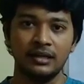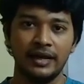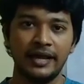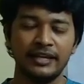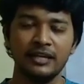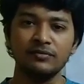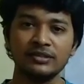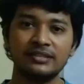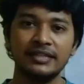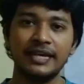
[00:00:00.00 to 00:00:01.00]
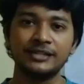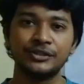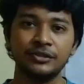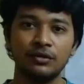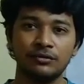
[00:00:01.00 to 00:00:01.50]
an
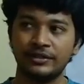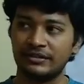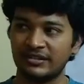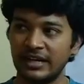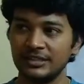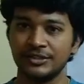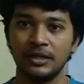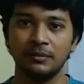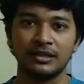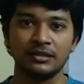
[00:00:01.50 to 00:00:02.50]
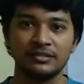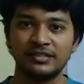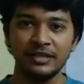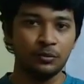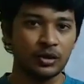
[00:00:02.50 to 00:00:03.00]
investigation of the traditional method,
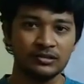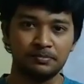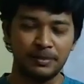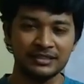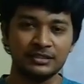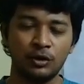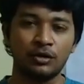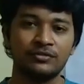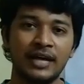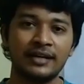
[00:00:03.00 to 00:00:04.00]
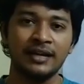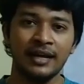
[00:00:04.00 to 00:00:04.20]
see what is best out of that,